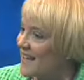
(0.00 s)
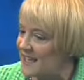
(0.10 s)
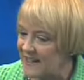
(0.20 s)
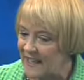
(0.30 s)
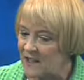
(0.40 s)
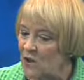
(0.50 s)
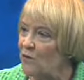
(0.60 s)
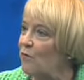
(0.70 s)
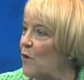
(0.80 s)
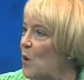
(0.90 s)
They, they
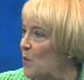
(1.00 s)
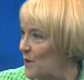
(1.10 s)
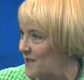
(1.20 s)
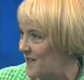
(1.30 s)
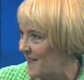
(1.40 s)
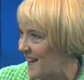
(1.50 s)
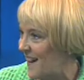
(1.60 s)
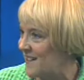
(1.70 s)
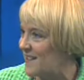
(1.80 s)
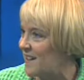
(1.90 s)
look forward to
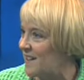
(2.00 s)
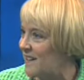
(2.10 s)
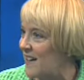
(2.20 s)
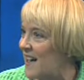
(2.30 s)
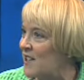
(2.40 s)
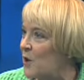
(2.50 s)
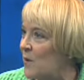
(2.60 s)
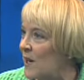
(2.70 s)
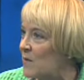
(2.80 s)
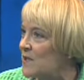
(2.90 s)
that. Uh, I know
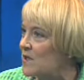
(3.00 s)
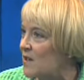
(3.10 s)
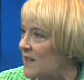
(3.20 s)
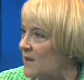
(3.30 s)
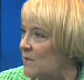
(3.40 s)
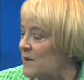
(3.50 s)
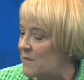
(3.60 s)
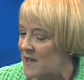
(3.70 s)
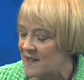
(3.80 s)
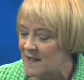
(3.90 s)
when I was talking with
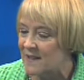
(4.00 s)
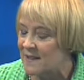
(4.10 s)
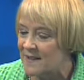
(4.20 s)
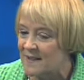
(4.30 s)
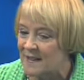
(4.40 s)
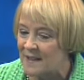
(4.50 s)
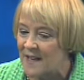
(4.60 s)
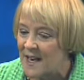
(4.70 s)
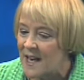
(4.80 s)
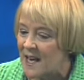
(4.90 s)
my youngest son,
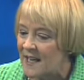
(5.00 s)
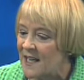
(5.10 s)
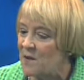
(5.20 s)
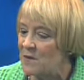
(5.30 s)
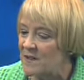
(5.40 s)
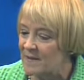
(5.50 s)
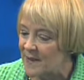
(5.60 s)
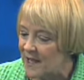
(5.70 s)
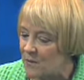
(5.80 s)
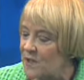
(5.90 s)
and he was
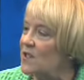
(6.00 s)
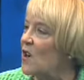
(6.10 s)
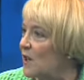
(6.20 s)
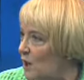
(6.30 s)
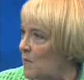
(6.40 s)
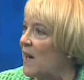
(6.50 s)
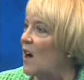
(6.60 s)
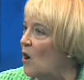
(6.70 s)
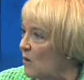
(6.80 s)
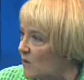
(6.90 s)
he was talking about
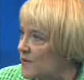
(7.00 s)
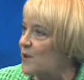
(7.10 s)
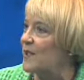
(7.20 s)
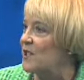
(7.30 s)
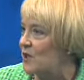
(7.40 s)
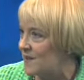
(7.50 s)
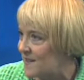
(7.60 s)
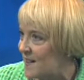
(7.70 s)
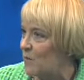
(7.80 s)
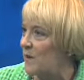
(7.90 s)
all the traditions
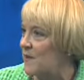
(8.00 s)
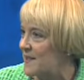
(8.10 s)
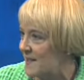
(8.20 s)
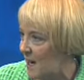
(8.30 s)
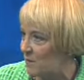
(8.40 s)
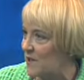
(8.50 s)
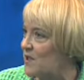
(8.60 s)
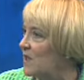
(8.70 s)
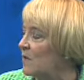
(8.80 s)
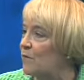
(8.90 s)
that we've
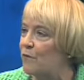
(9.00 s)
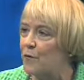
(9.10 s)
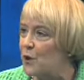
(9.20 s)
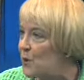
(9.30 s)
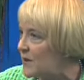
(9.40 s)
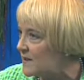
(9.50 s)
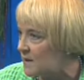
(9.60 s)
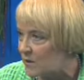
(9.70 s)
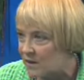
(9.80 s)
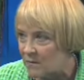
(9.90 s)
established, and food is
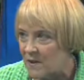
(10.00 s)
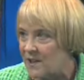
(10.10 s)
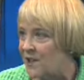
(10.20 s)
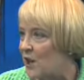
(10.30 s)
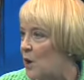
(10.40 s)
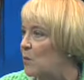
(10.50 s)
a good one. You right, know,